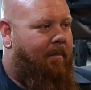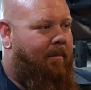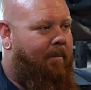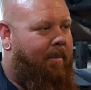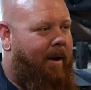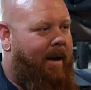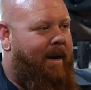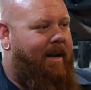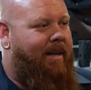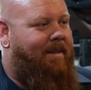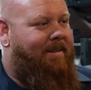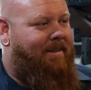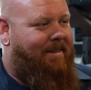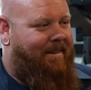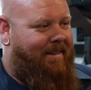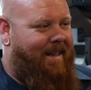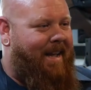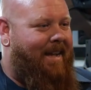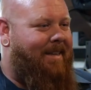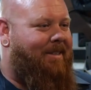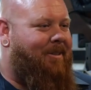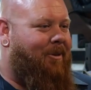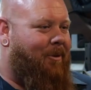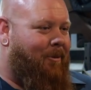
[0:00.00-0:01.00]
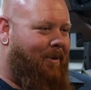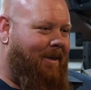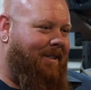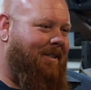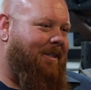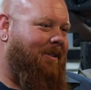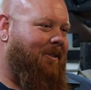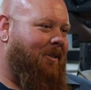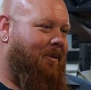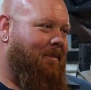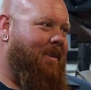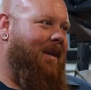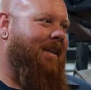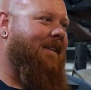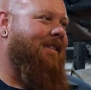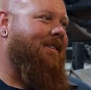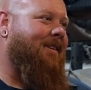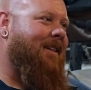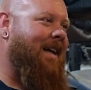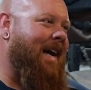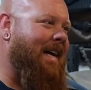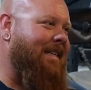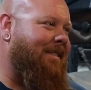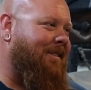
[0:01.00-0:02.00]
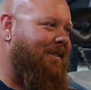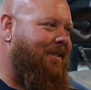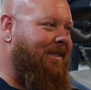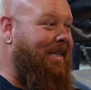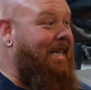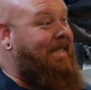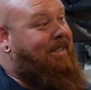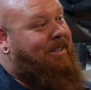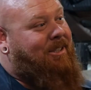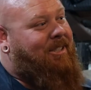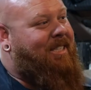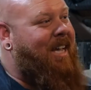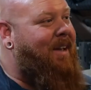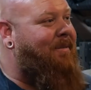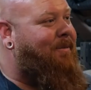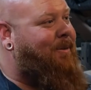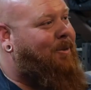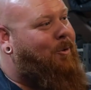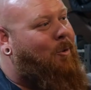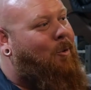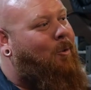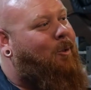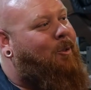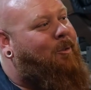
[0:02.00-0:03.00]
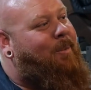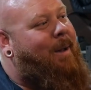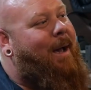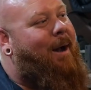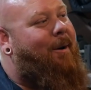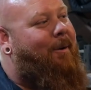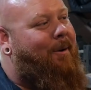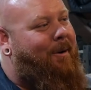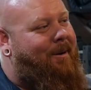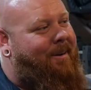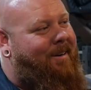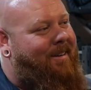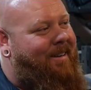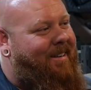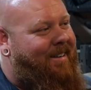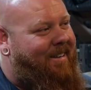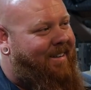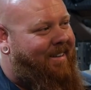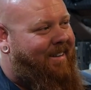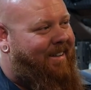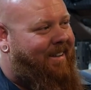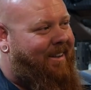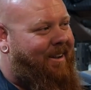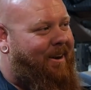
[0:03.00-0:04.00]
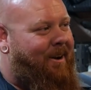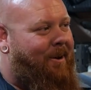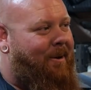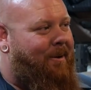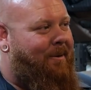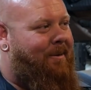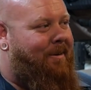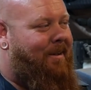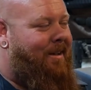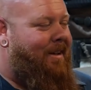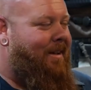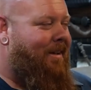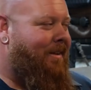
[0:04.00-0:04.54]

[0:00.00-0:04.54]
but that's the reason it's the biggest class, because that's the safest horsepower, you know?